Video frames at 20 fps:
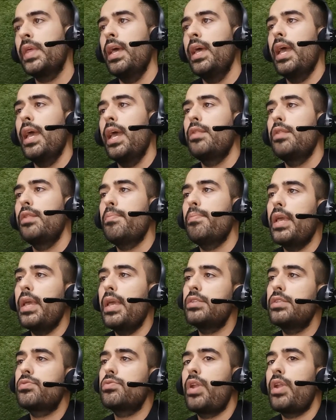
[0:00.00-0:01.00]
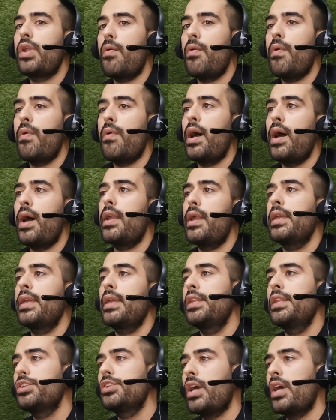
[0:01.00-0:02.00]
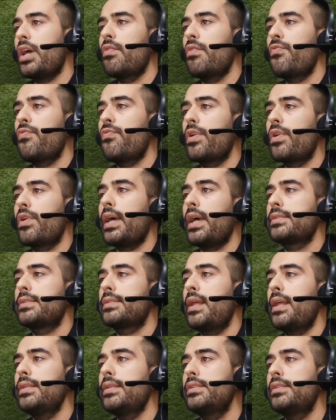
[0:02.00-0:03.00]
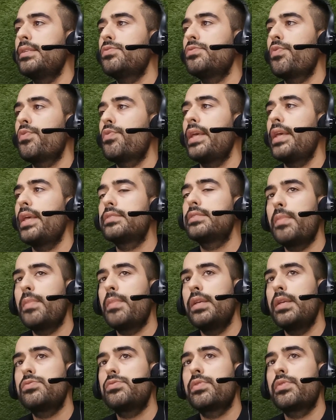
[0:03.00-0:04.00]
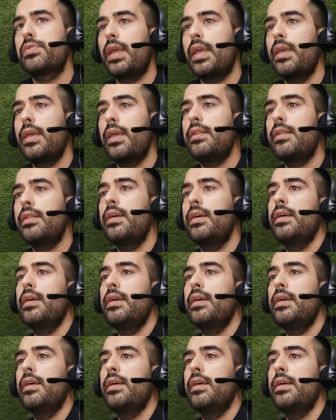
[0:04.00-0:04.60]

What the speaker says: And based on our initial forecast analysis, we estimate to gain